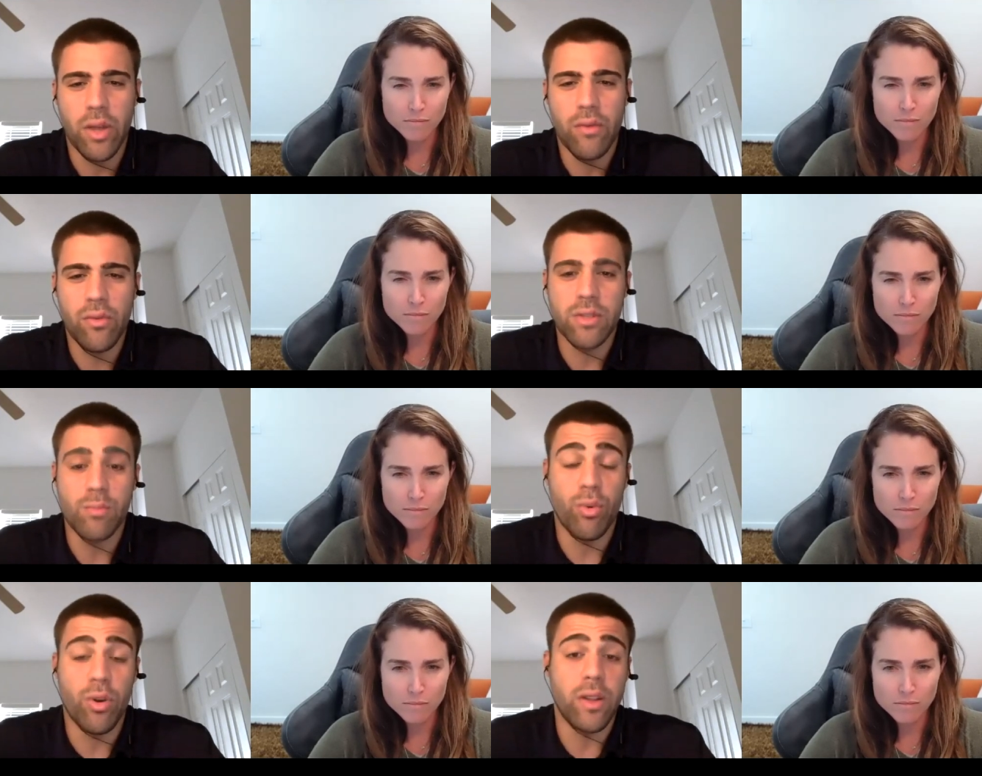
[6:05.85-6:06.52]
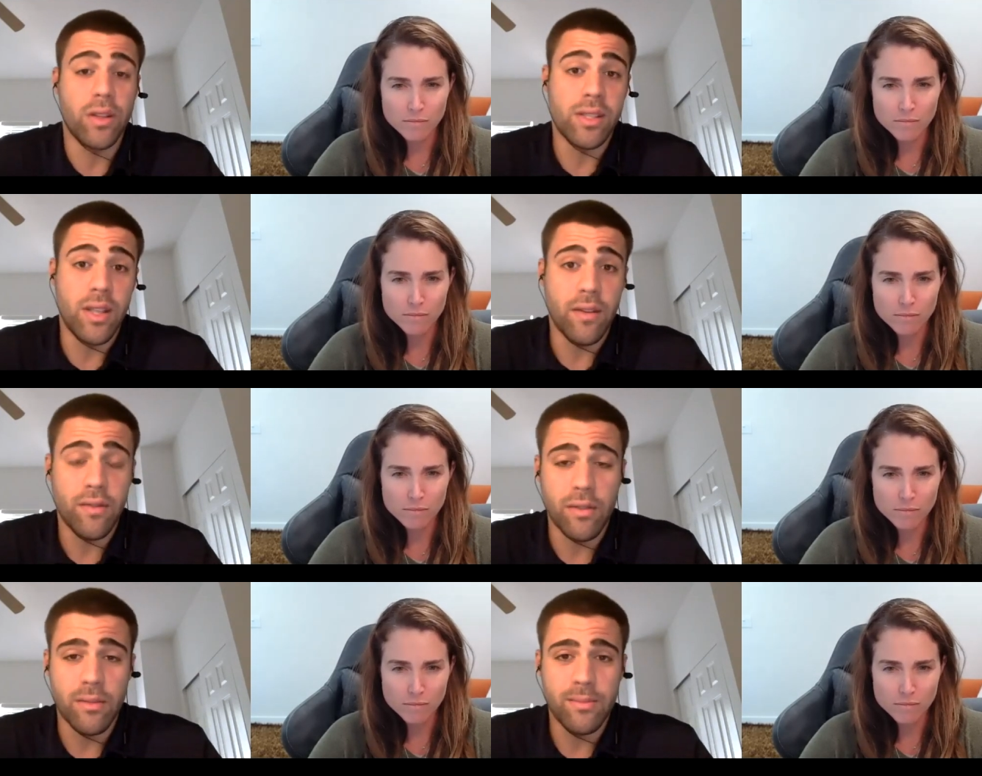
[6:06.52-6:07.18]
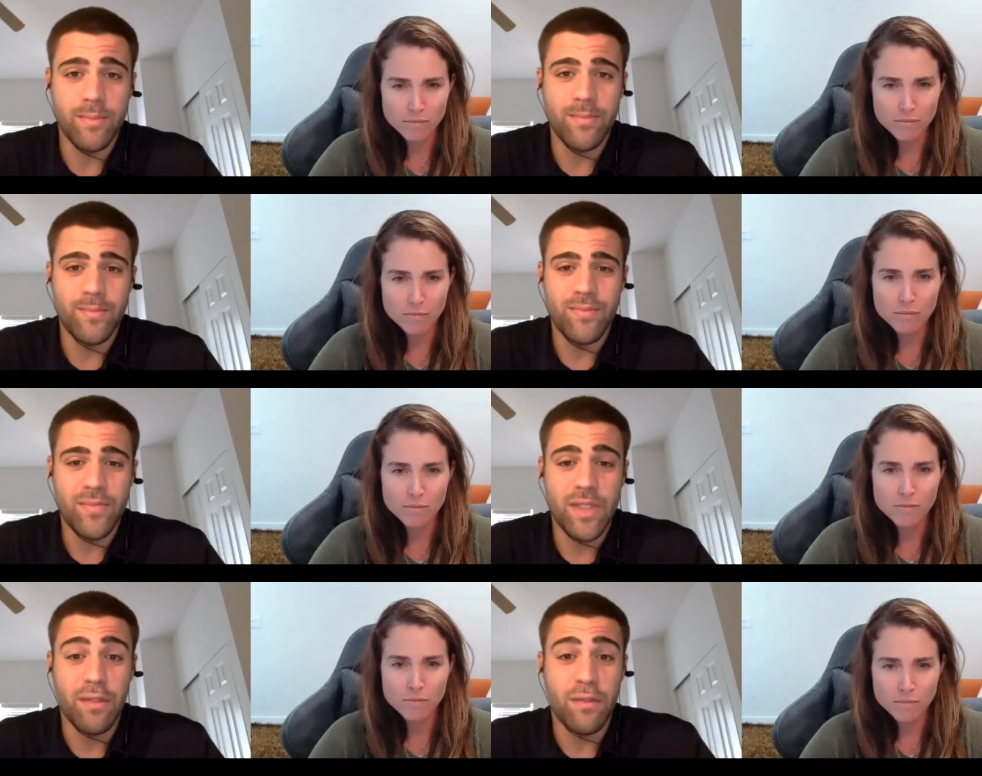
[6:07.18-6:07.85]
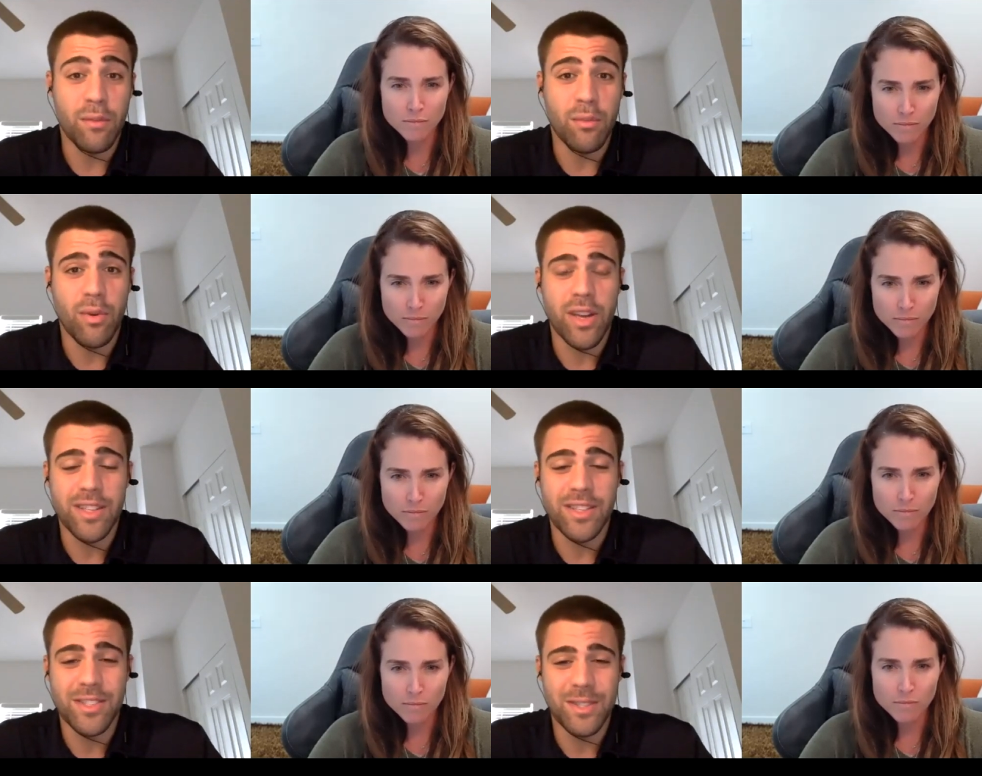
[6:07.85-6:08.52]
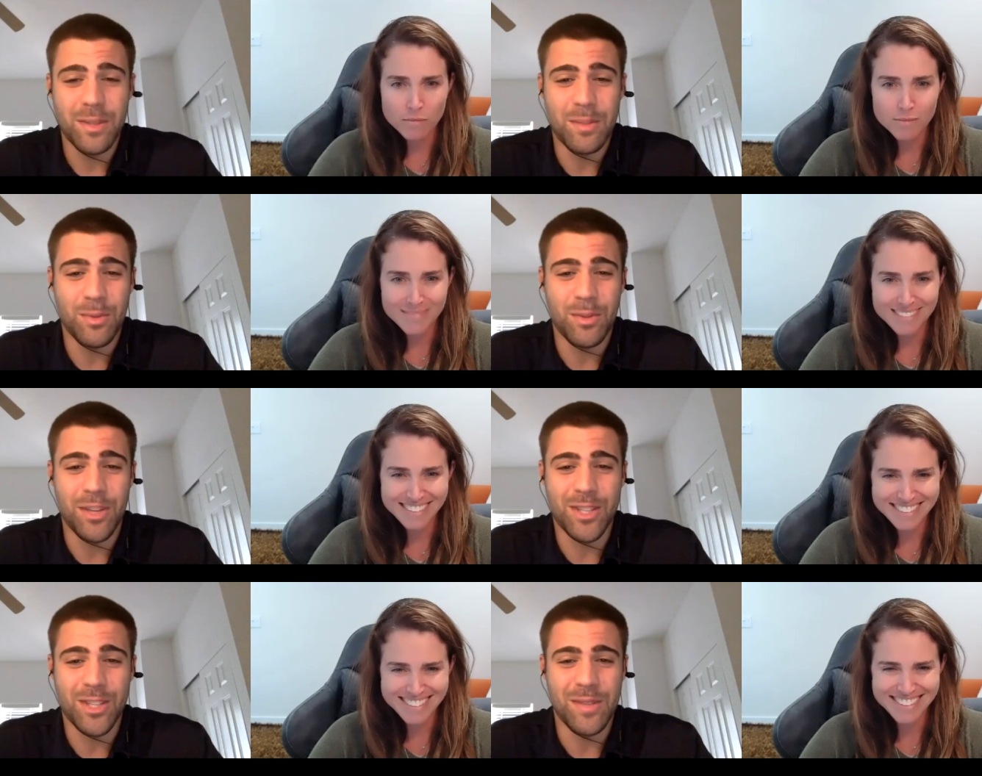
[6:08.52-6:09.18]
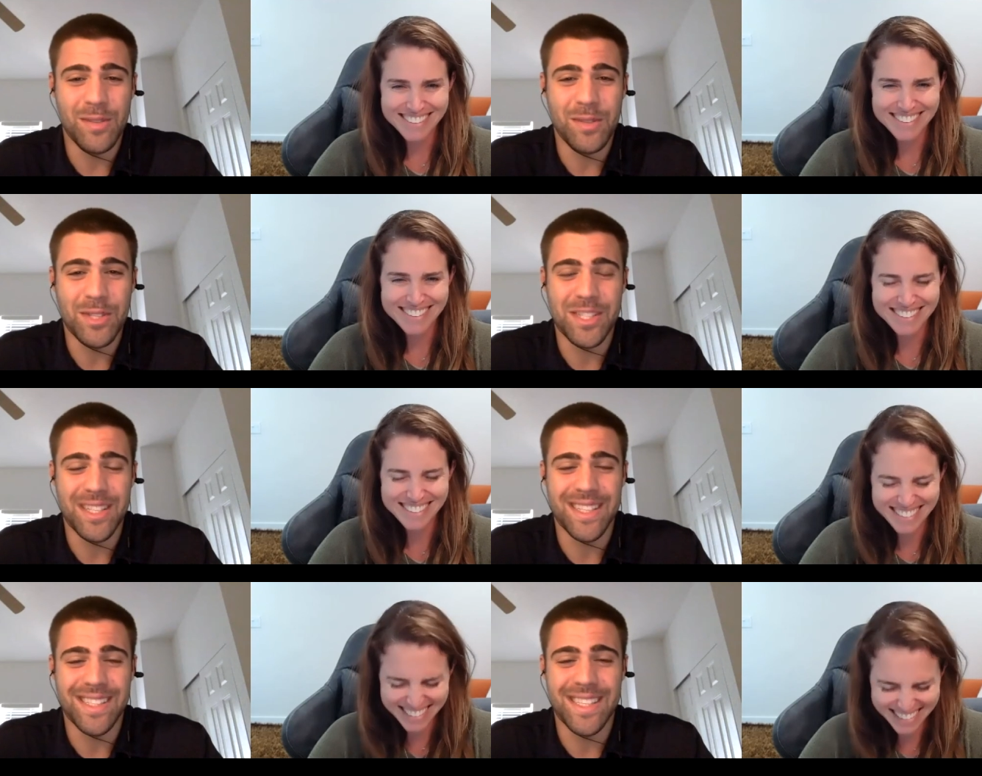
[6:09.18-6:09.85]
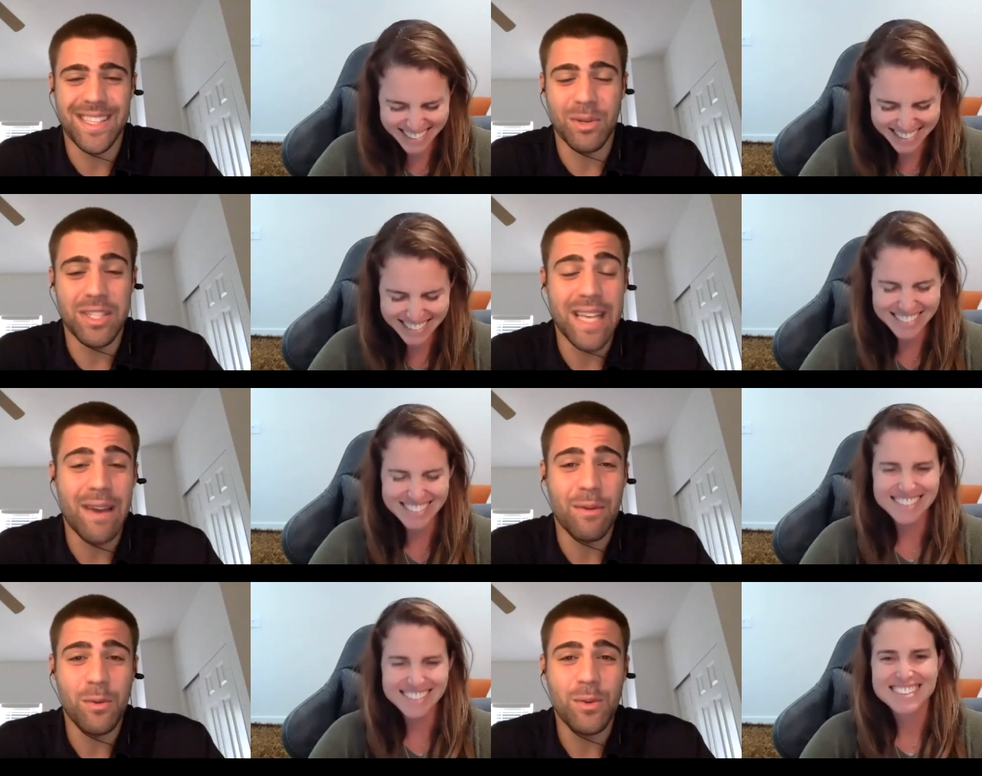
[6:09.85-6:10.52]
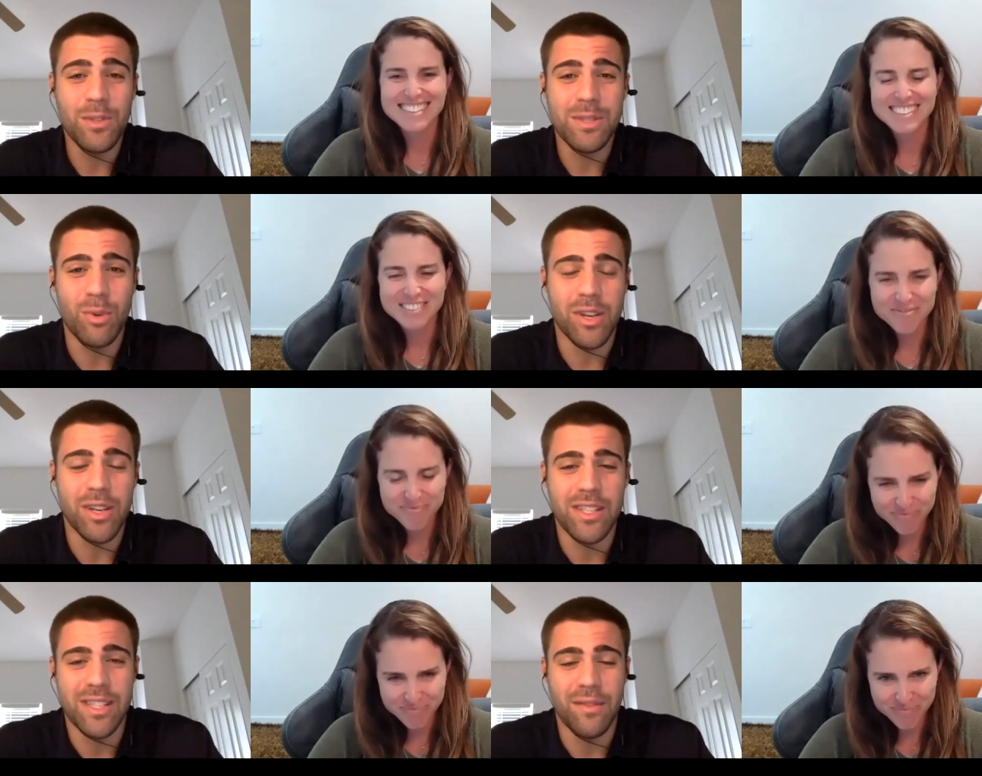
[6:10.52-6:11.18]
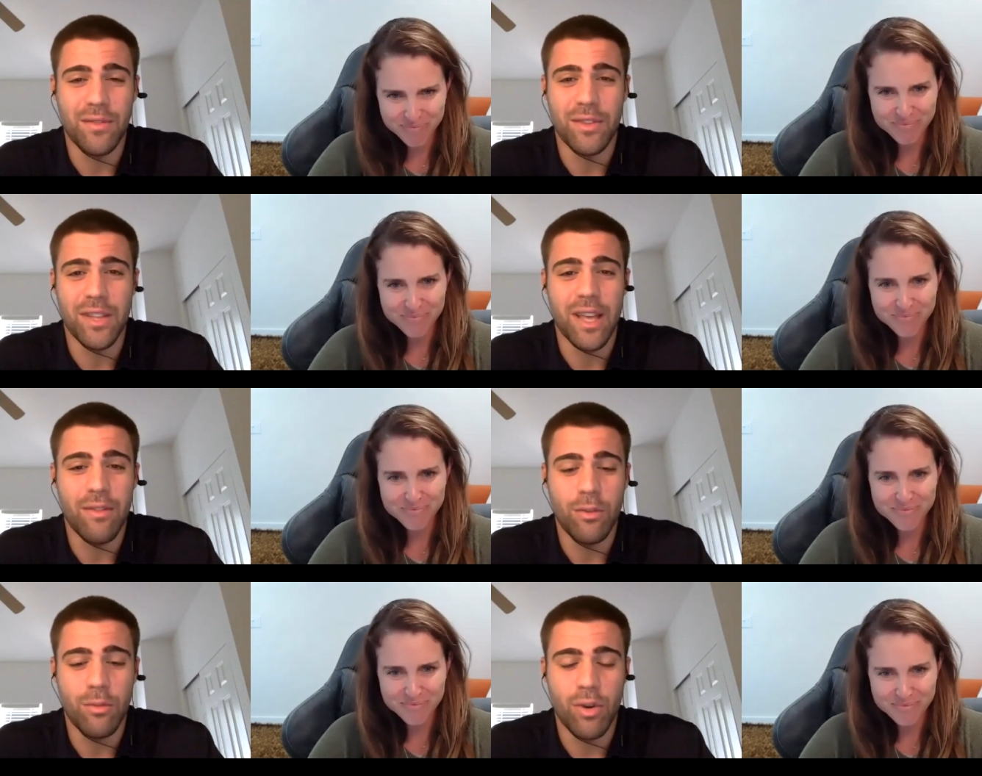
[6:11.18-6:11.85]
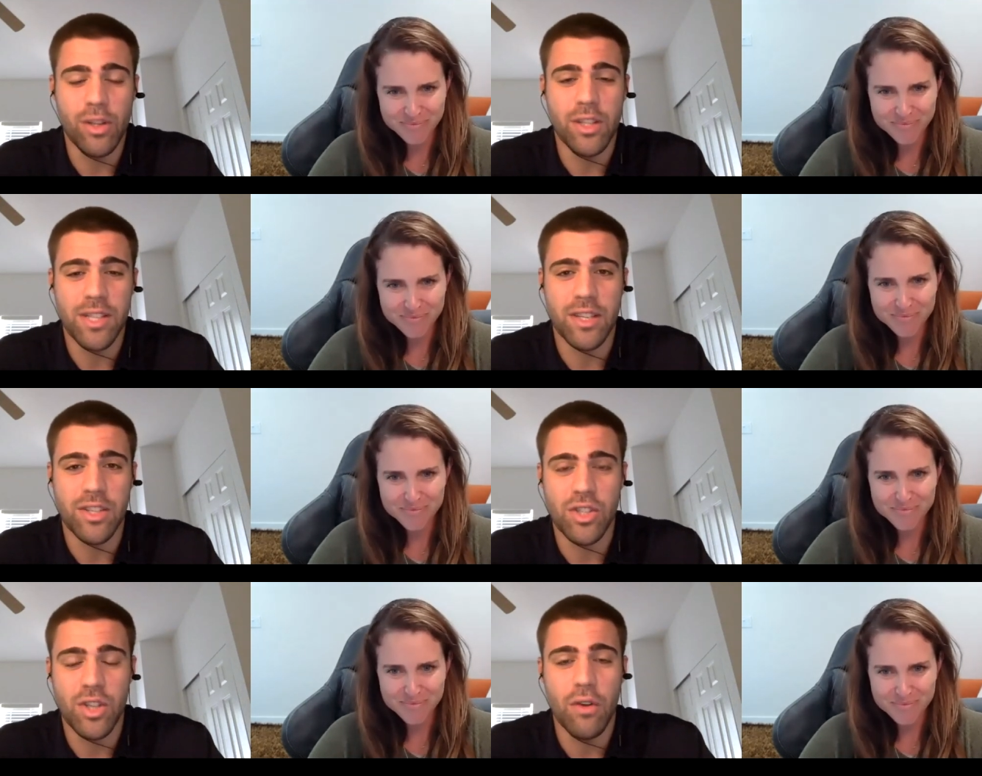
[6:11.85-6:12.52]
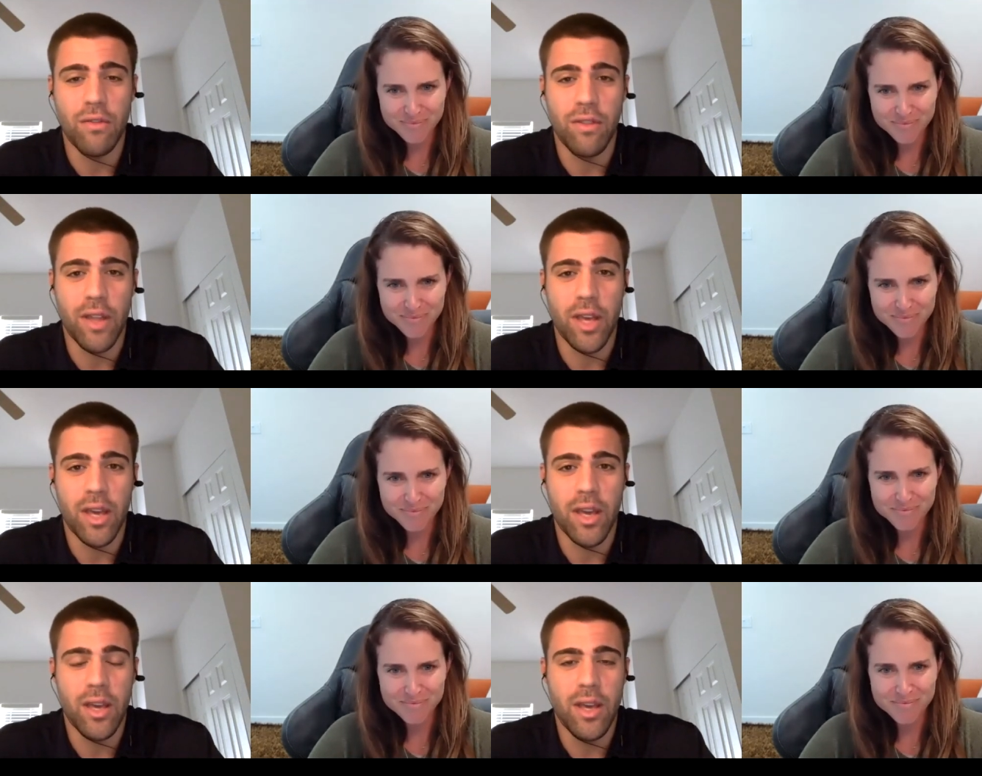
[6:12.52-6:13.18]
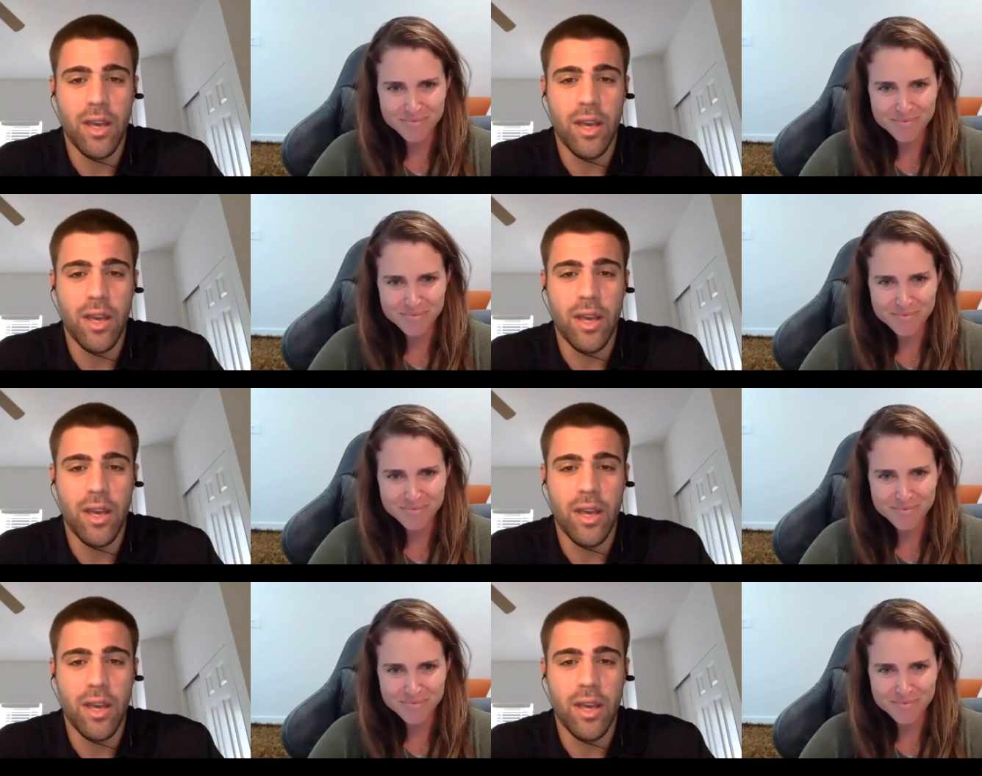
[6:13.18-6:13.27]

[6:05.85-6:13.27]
Speaker 1: Everyone's brain is different different brains the production of this series everyone's brain is different every brain is like a snowflake